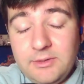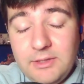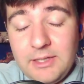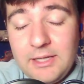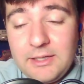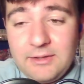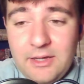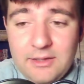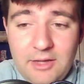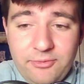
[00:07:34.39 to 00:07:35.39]
It, it,
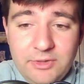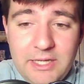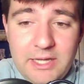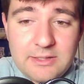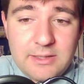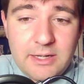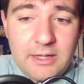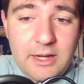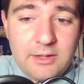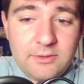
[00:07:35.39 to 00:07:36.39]
it definitely is, and
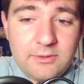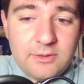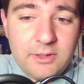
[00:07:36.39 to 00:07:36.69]
and